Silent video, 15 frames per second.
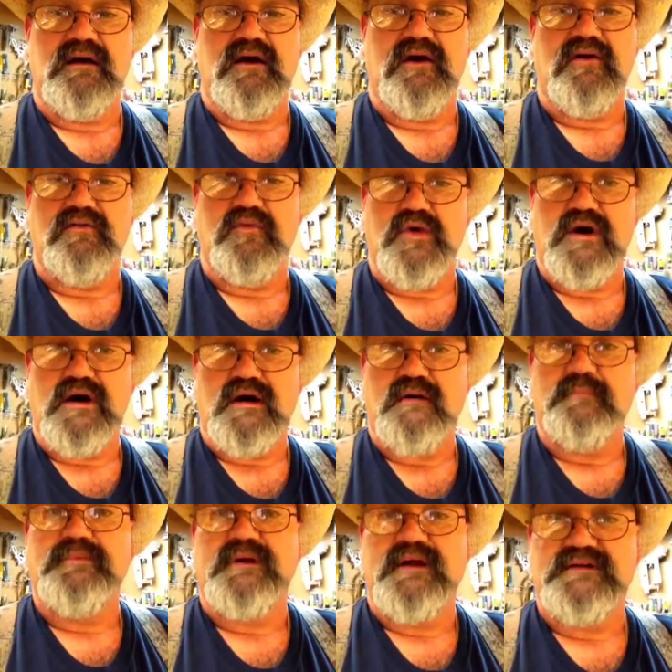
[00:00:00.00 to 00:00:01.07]
au
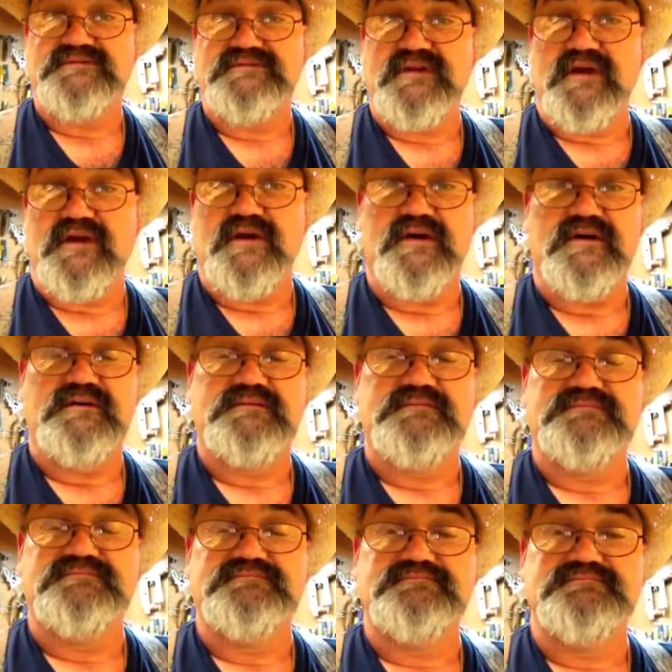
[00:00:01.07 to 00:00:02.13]
revoir pour la star.
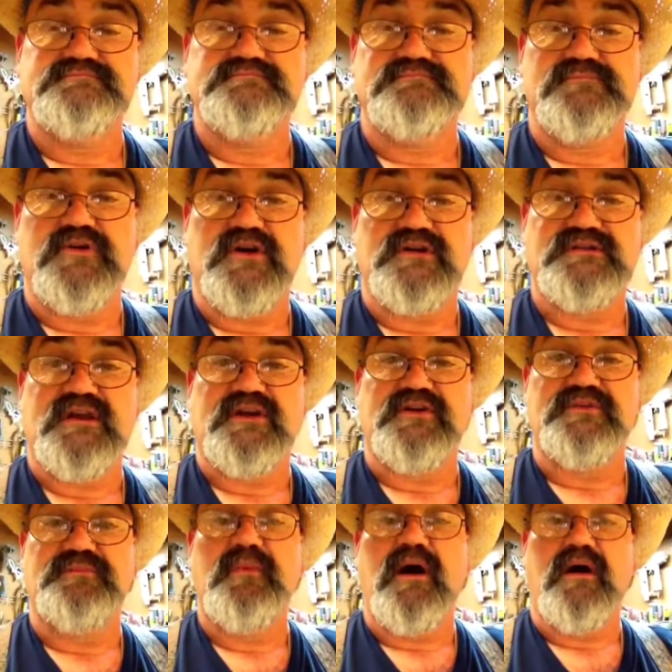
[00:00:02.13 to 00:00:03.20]
We're going to say
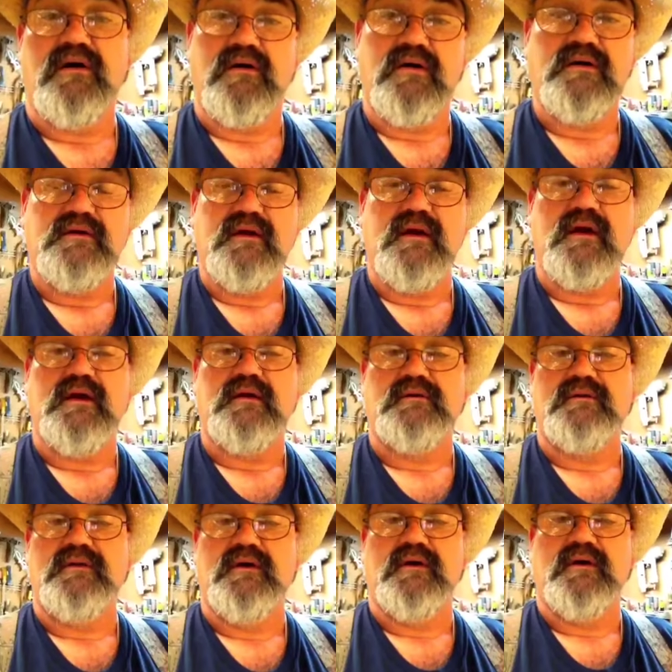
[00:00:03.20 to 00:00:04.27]
goodbye.
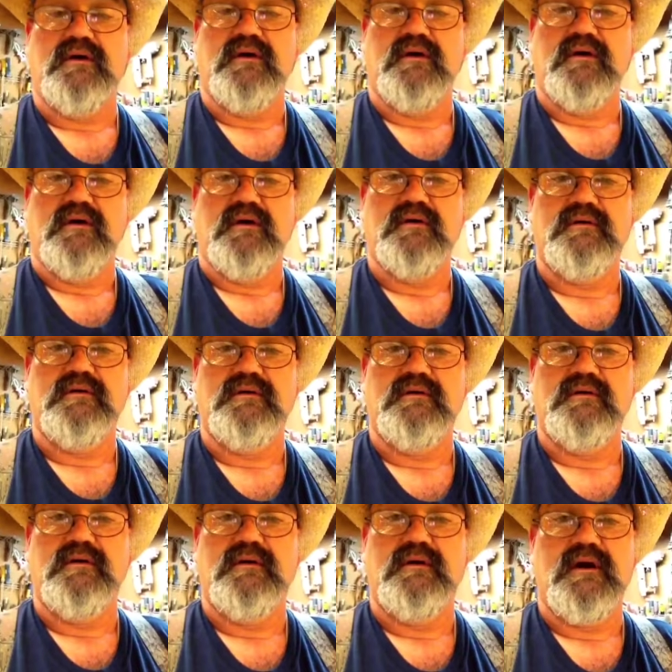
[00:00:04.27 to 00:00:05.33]
And
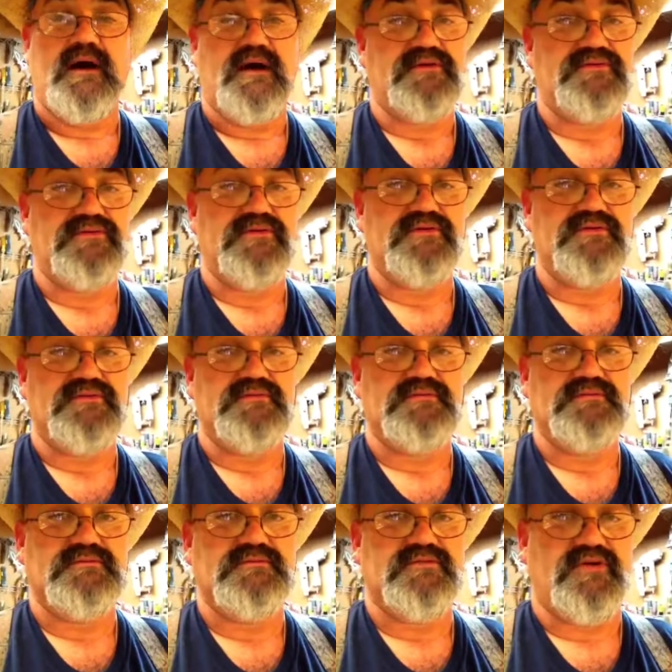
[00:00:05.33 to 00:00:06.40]
as usual,
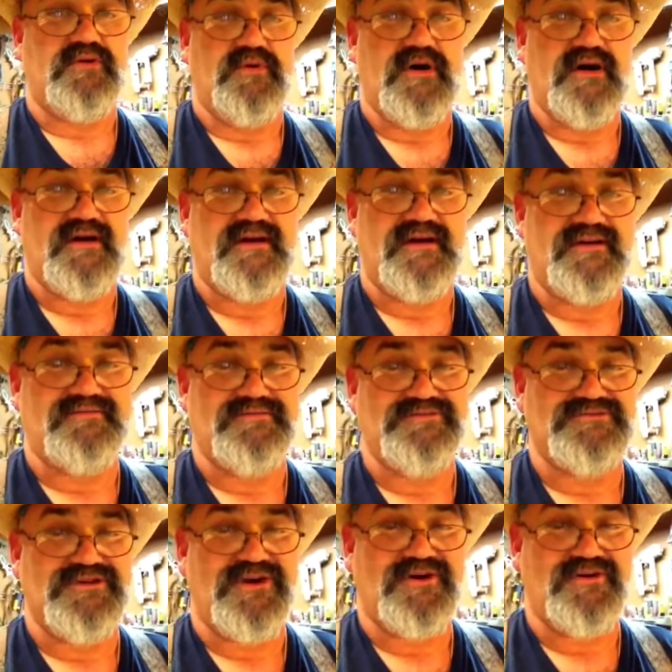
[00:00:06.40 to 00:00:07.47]
soyez
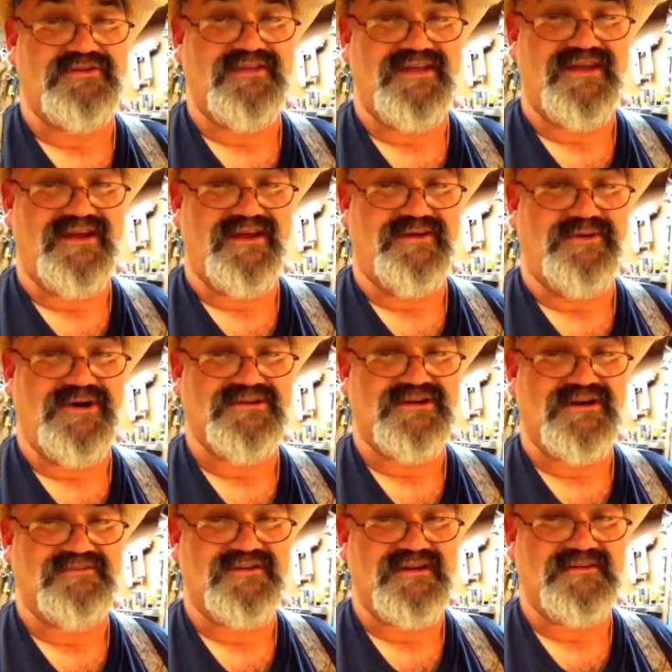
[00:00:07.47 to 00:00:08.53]
vous autres, watch
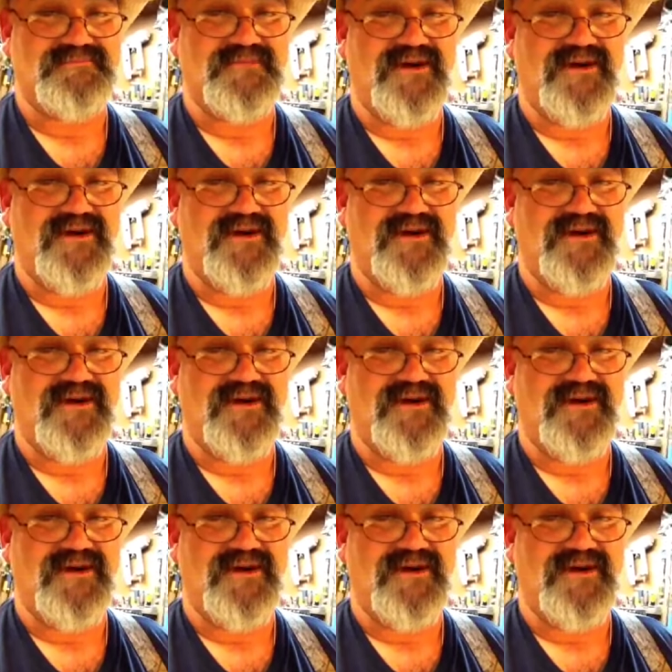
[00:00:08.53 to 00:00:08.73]
out for them